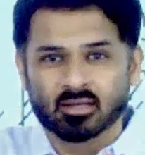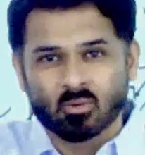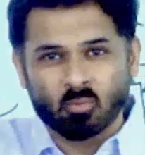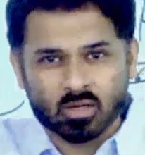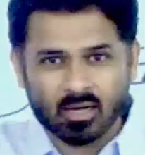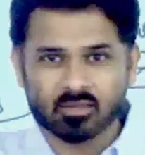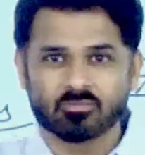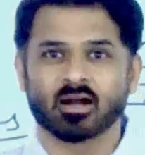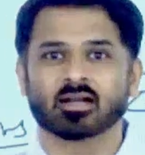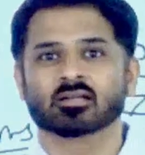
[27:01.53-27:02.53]
what are the
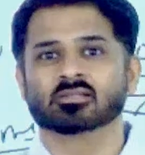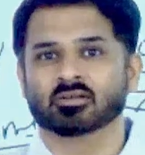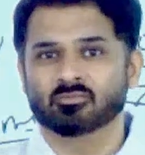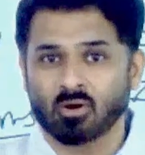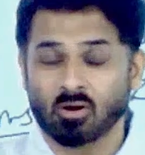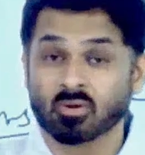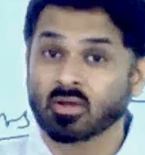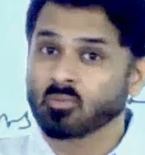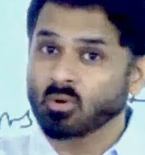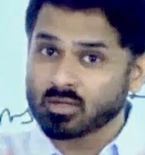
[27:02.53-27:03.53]
factors involved,
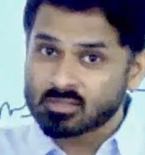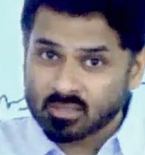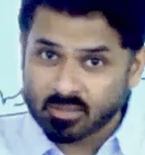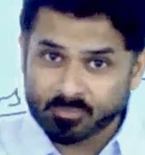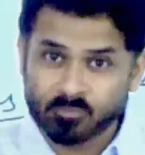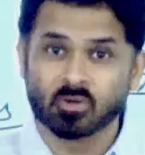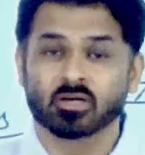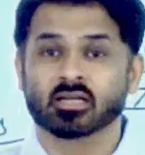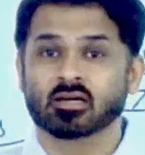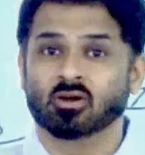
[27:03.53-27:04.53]
what is the
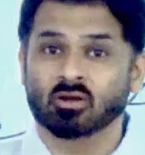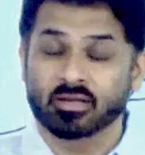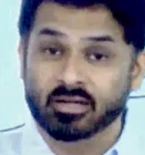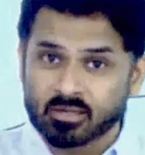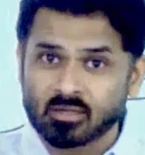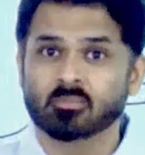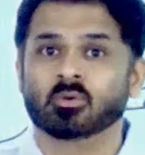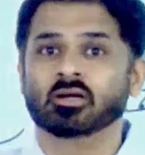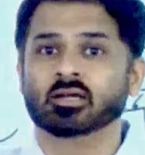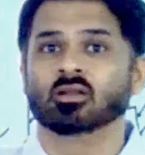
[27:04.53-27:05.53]
political or internal
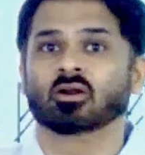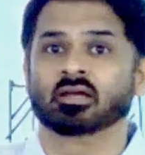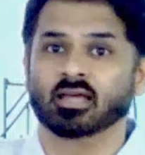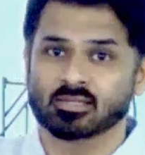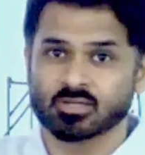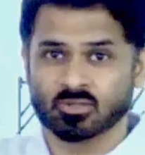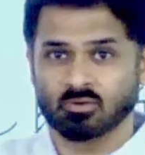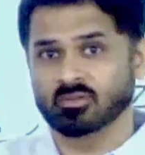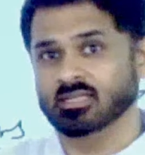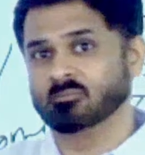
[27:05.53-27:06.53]
political organization
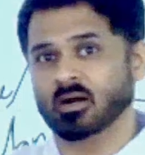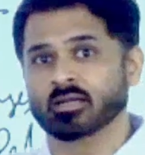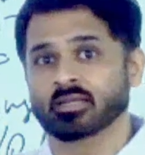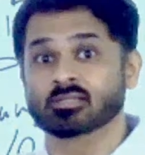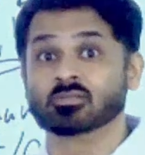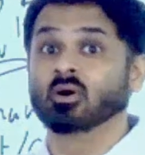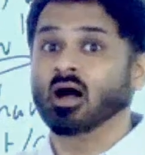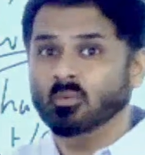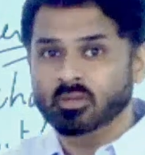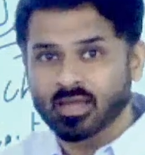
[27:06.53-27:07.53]
of these parties,
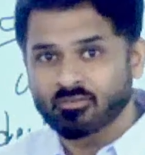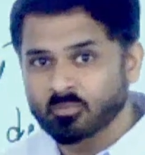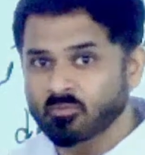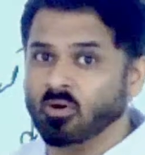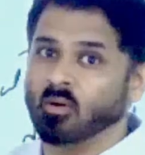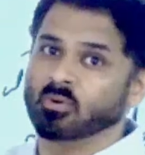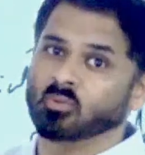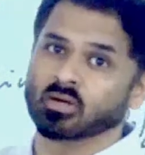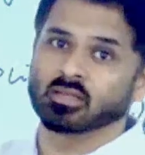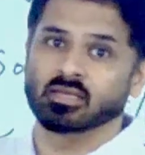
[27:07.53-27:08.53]
how they have performed
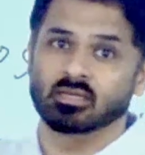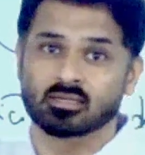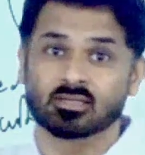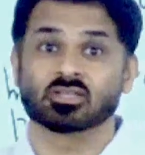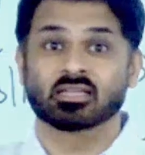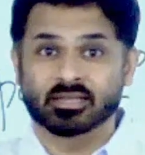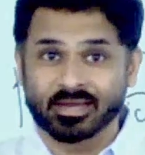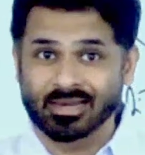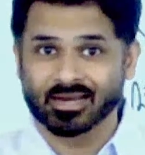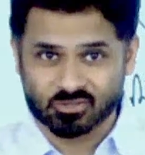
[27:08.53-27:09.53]
over the years in the
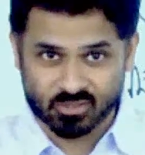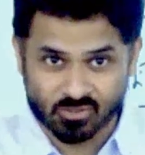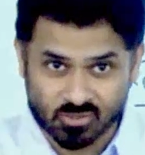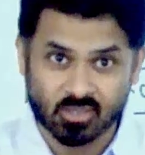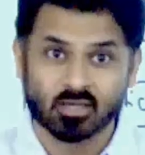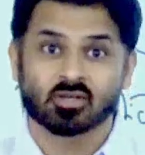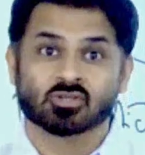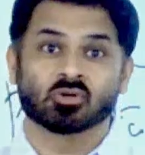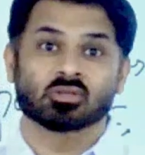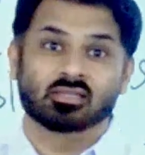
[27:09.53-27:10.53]
elections.
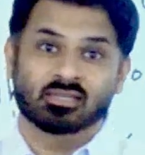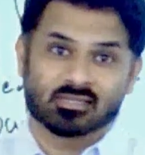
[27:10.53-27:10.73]
So this